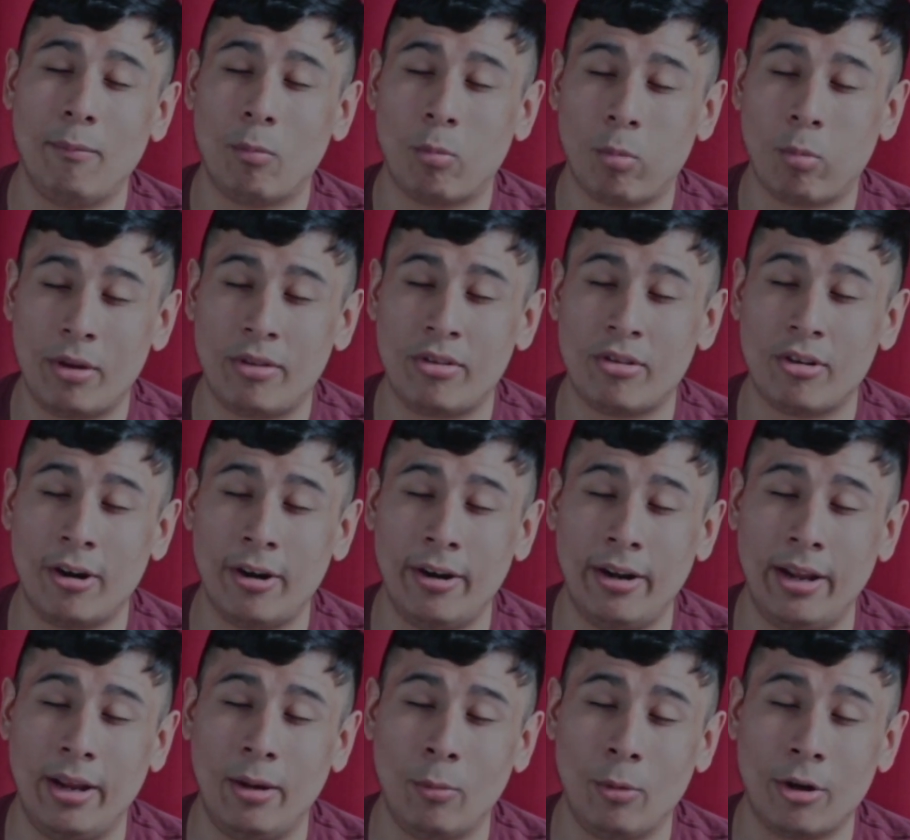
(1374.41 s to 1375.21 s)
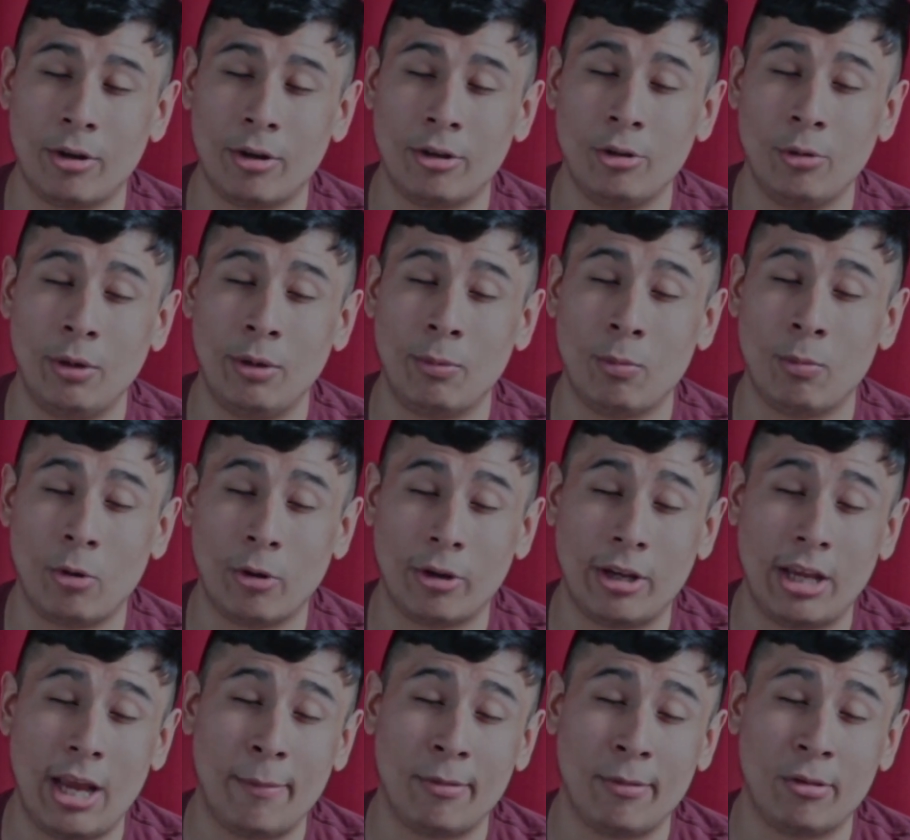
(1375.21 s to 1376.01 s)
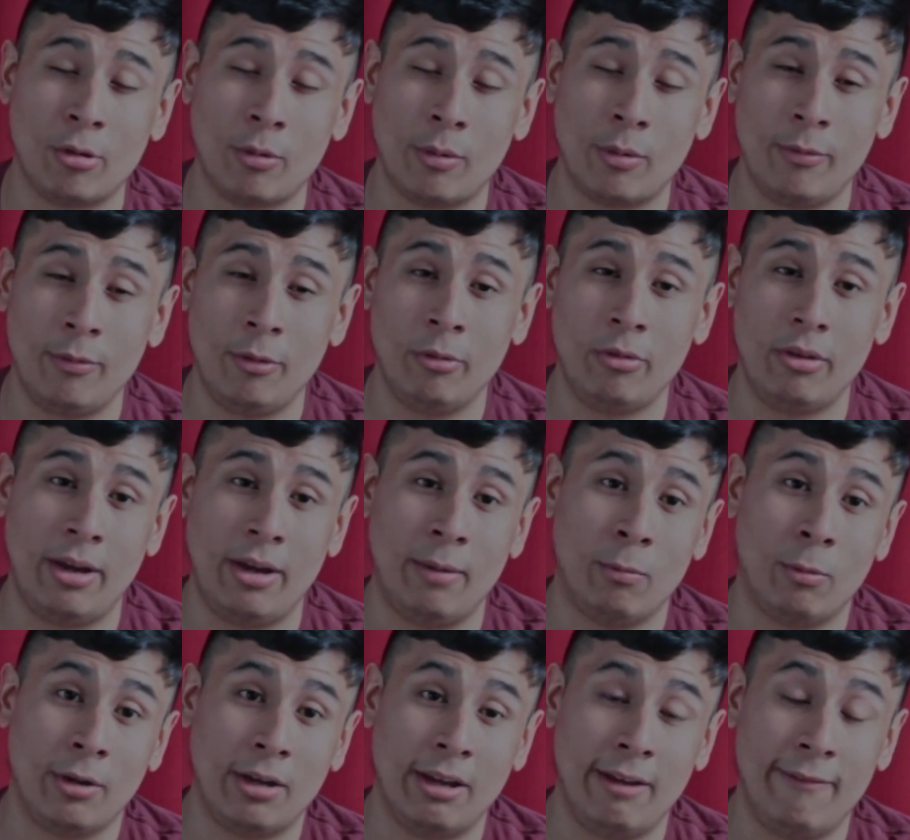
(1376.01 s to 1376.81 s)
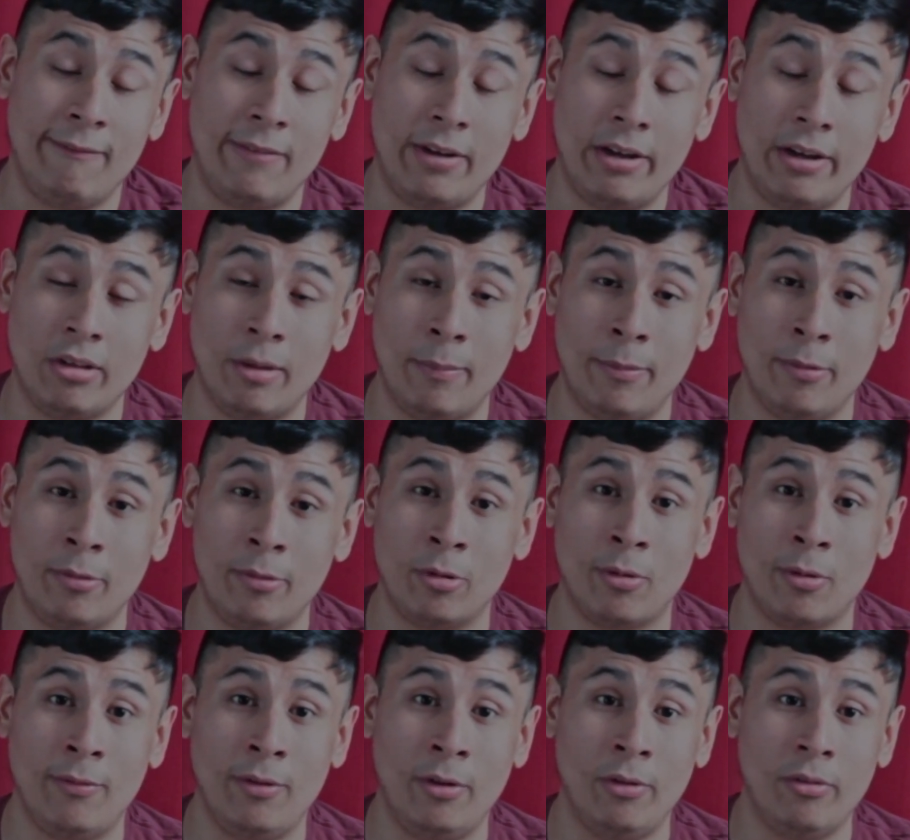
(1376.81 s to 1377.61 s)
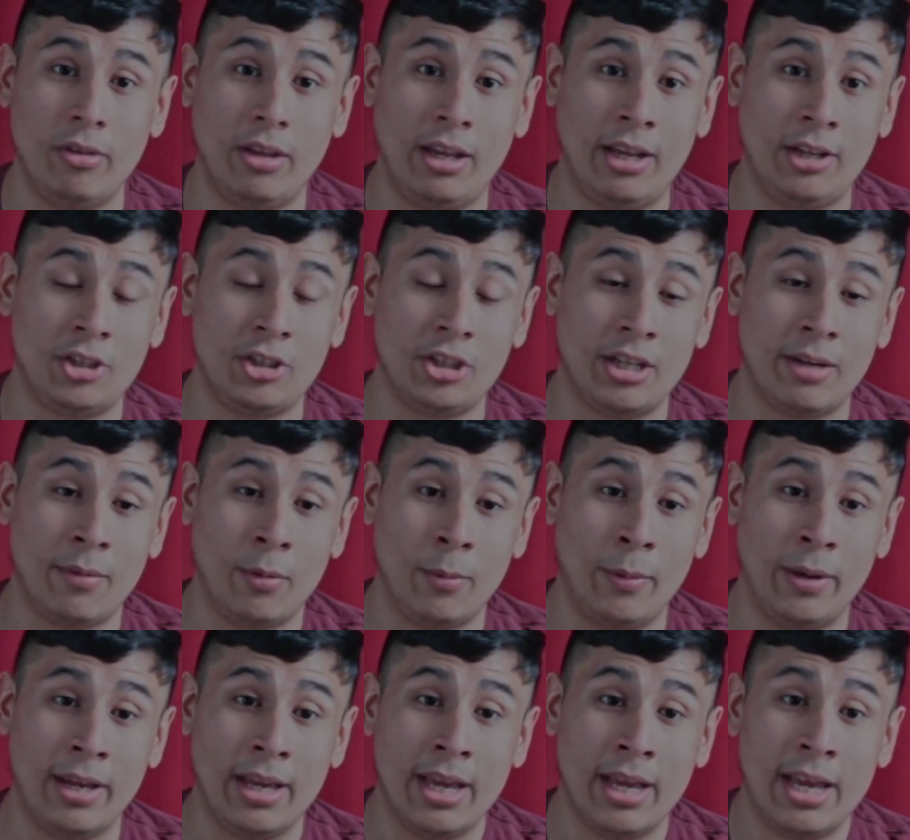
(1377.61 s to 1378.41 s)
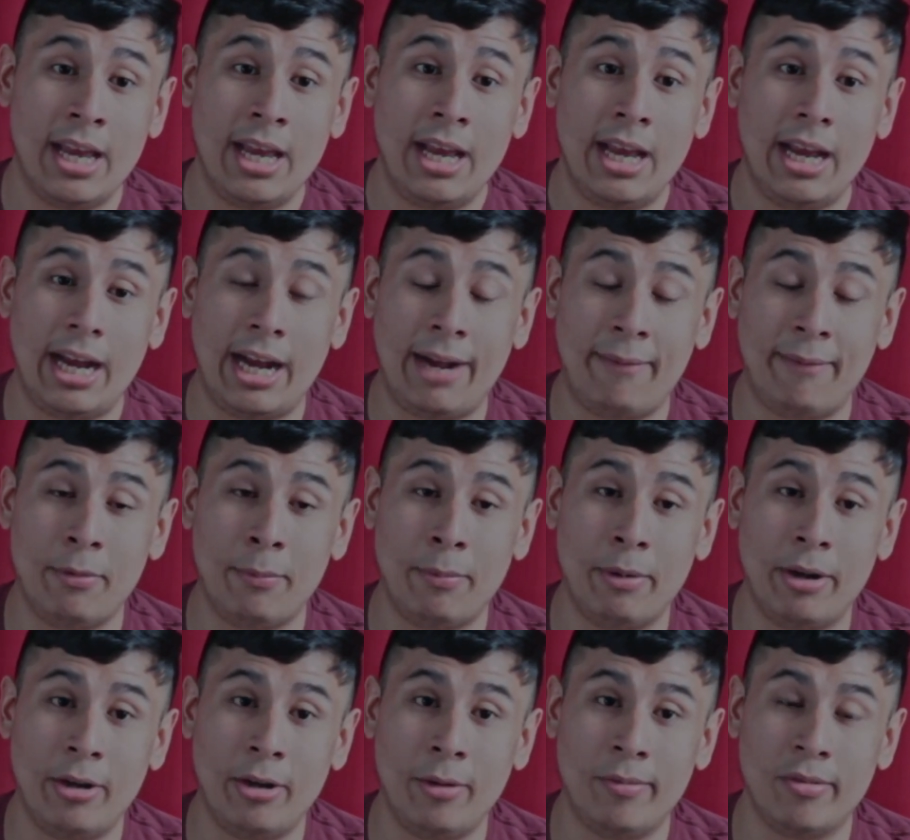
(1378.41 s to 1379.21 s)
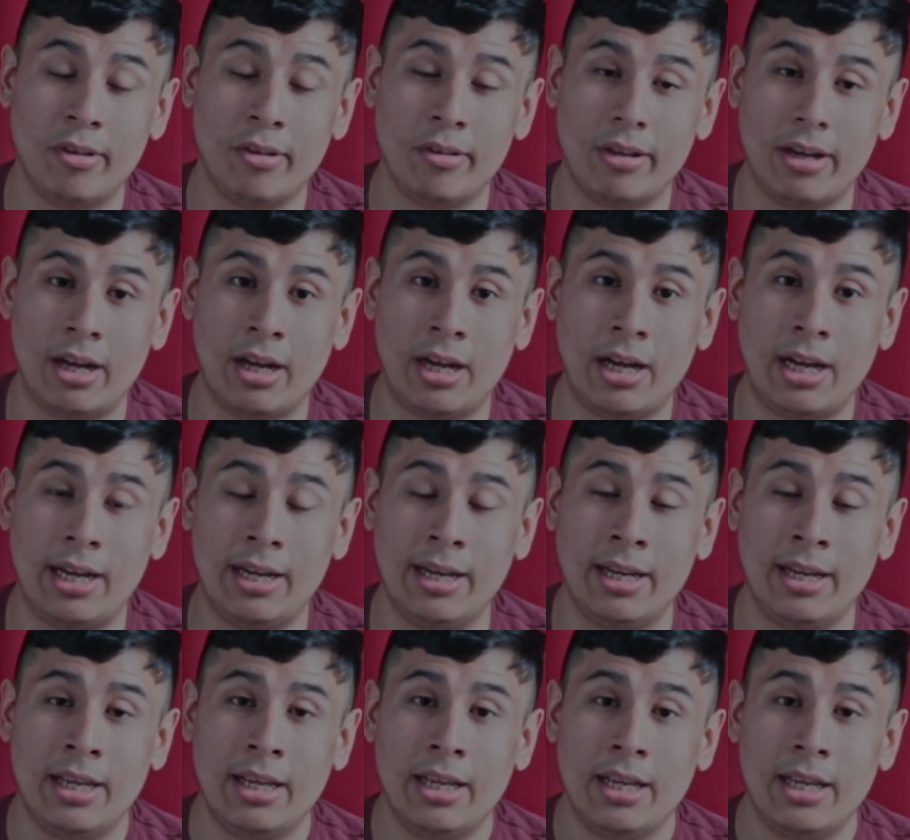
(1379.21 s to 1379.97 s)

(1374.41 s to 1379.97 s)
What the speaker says: restarting, we're doing rookie episode reviews and rookie Fez episode reviews each and every week after brand new episodes on